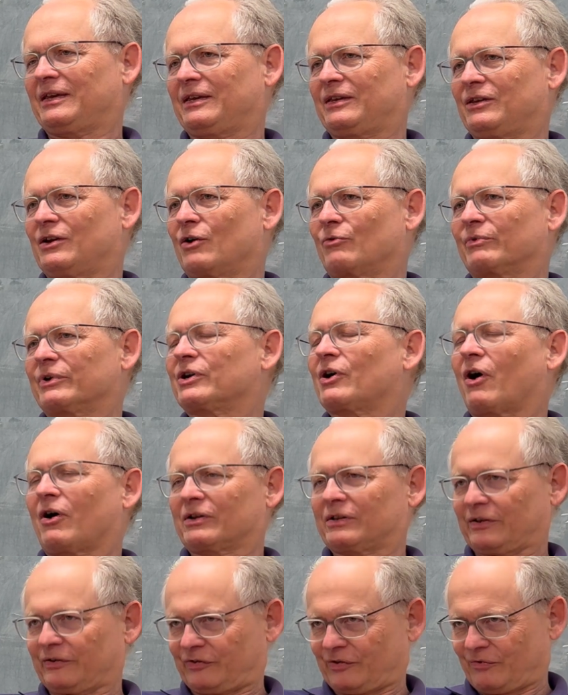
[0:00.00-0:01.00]

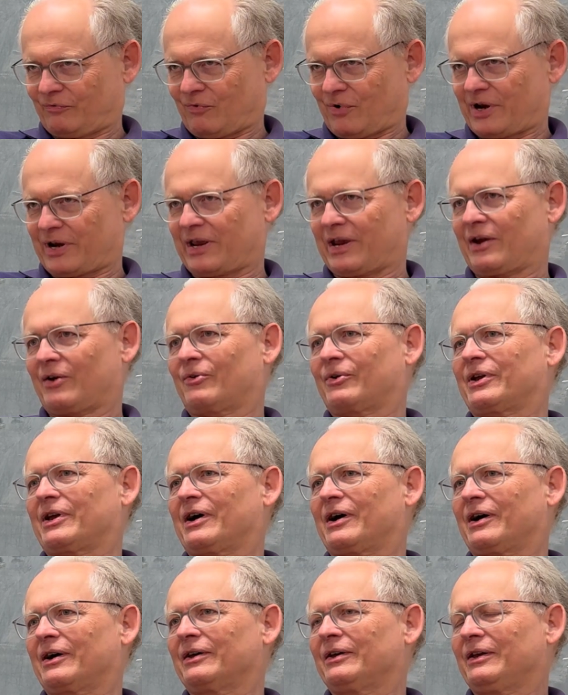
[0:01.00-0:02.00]
regardless of what
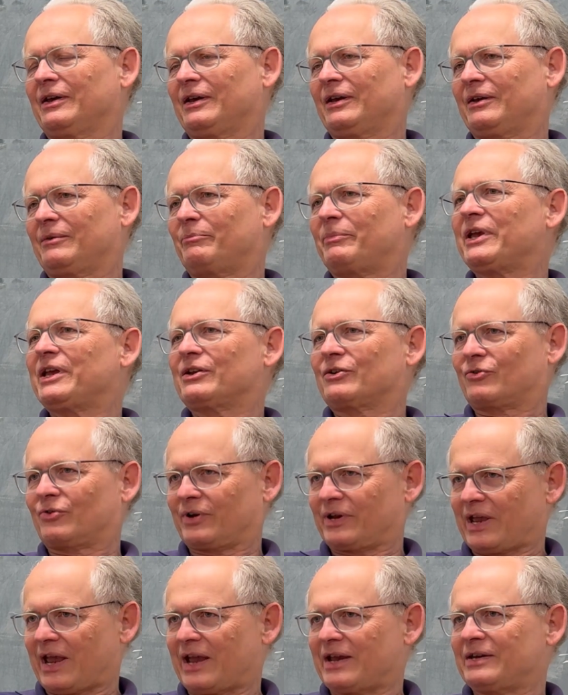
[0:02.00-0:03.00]
area, being
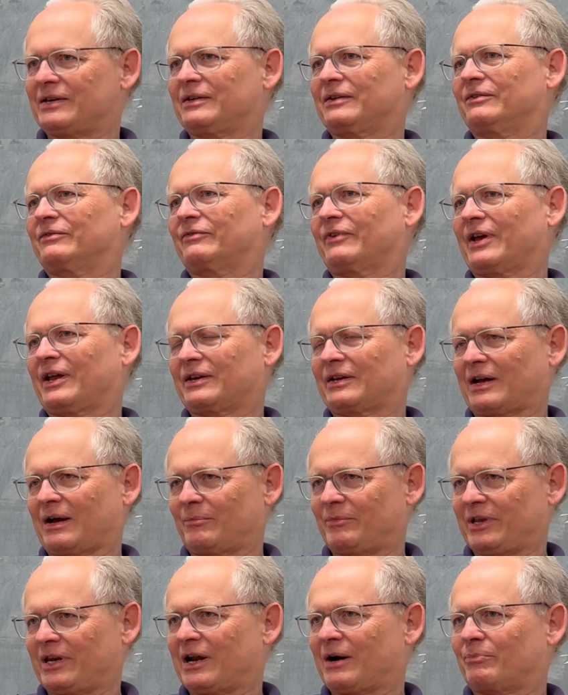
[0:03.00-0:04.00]
creative and
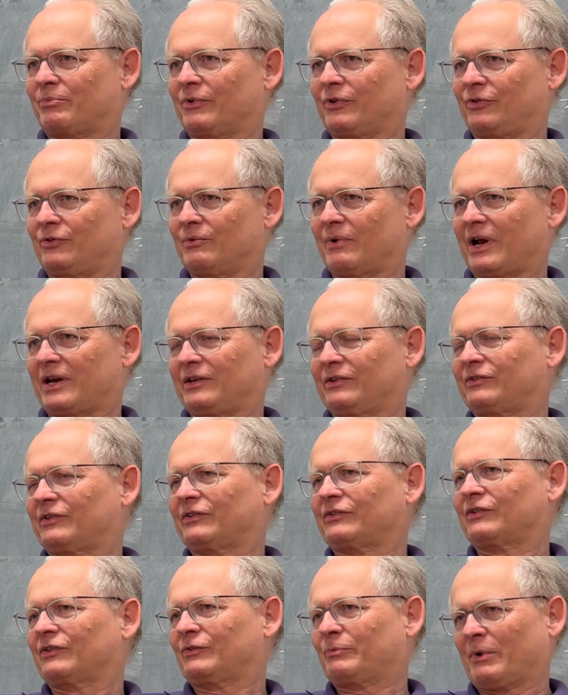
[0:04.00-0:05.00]
coming up with new ideas
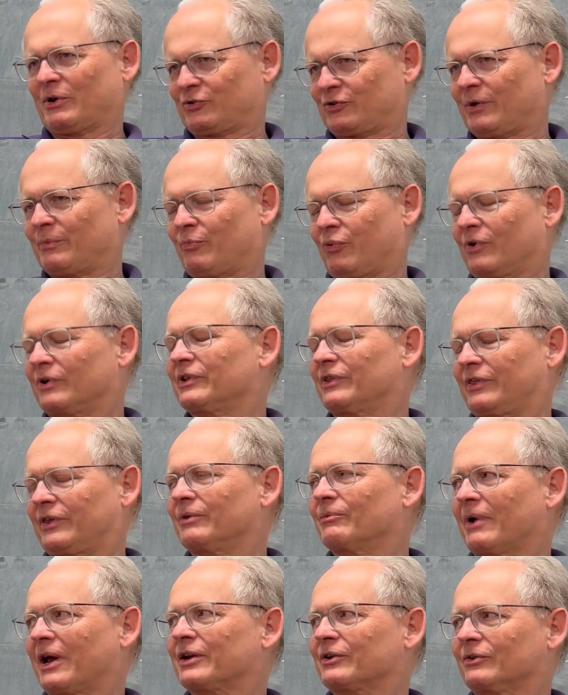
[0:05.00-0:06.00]
is especially important in
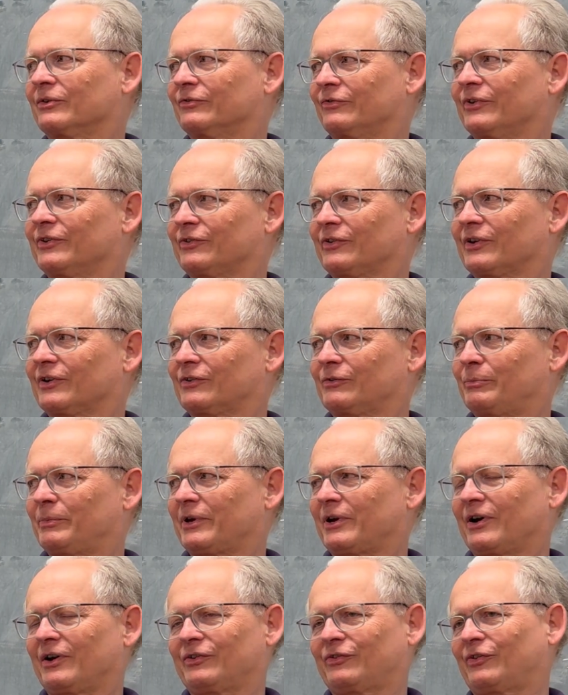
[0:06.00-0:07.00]
theoretical physics,
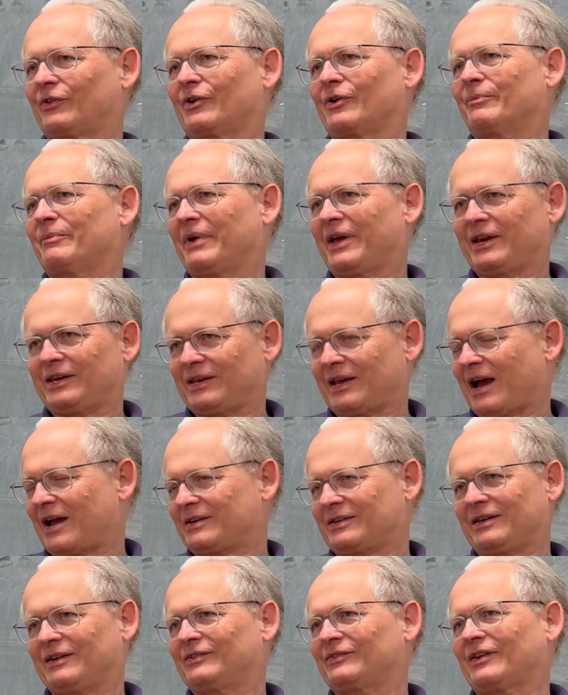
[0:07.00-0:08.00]
because there are many
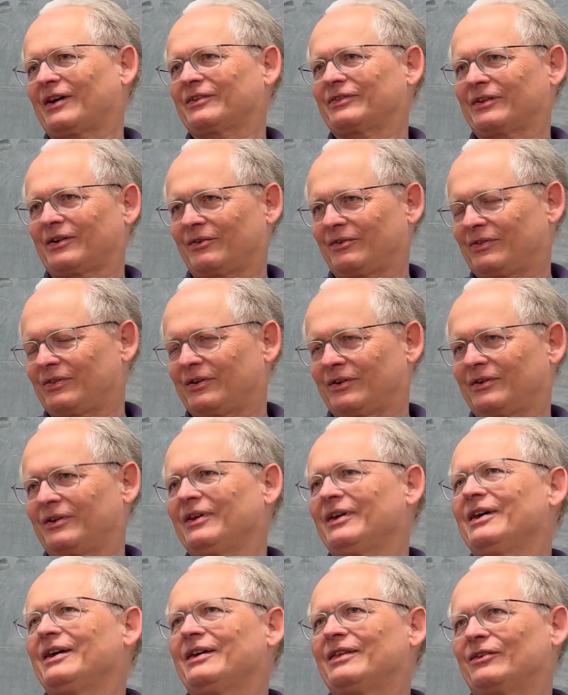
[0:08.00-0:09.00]
ideas out there, and that
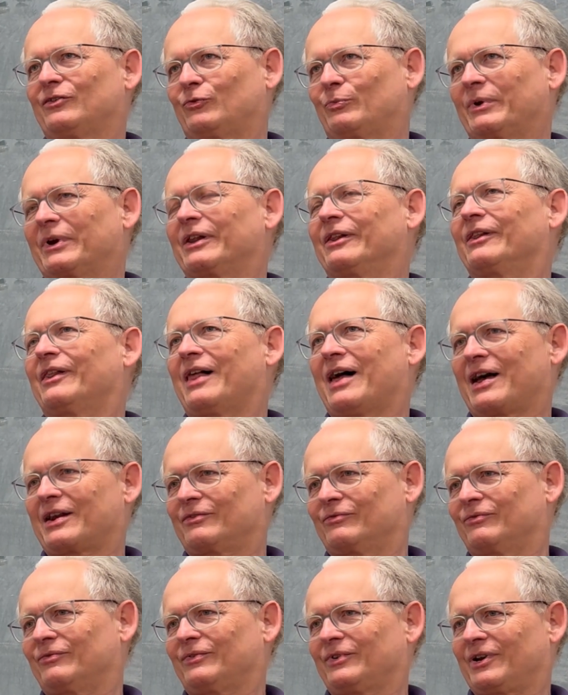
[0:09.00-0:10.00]
there's been a lot
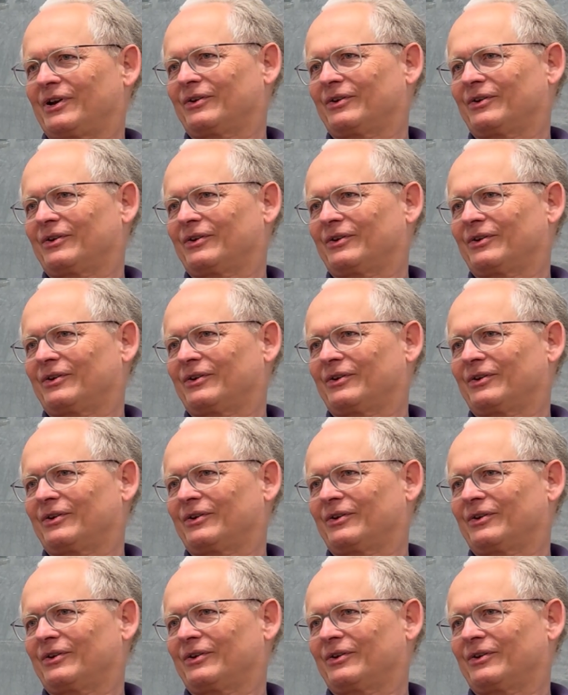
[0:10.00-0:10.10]
of